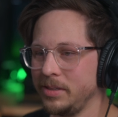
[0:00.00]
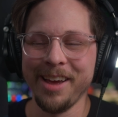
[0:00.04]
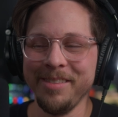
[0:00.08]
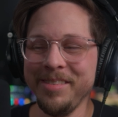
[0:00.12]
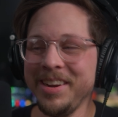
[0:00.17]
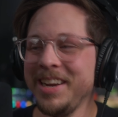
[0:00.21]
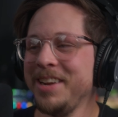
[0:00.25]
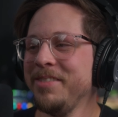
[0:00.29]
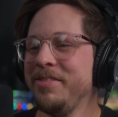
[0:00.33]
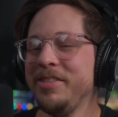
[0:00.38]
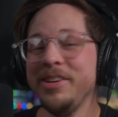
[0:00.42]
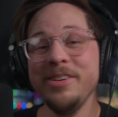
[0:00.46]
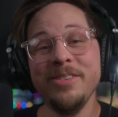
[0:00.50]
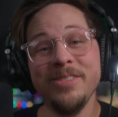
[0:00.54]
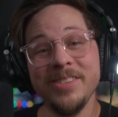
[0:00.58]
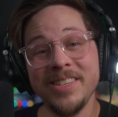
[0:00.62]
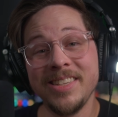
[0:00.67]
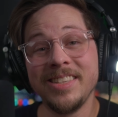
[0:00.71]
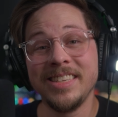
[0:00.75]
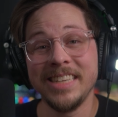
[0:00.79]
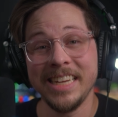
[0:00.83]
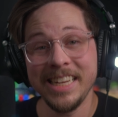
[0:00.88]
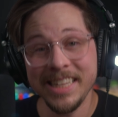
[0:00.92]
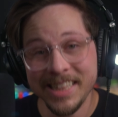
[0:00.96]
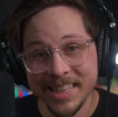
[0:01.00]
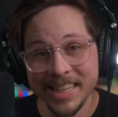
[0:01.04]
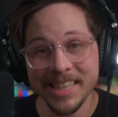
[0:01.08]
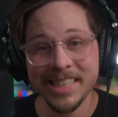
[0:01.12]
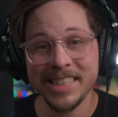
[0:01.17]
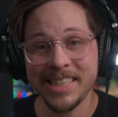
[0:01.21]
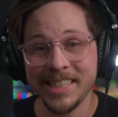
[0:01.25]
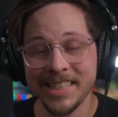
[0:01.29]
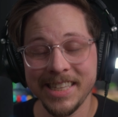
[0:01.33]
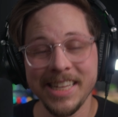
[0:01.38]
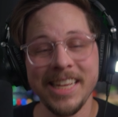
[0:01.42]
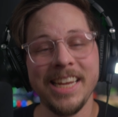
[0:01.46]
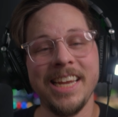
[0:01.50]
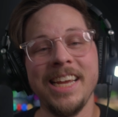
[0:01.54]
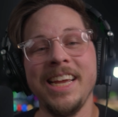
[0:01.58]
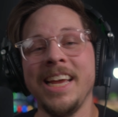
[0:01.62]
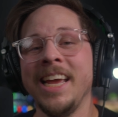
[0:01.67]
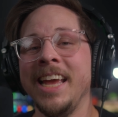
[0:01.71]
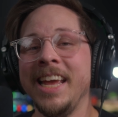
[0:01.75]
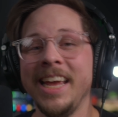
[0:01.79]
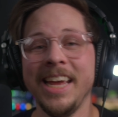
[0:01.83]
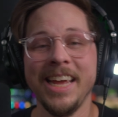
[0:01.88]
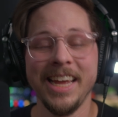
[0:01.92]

have you seen this thing?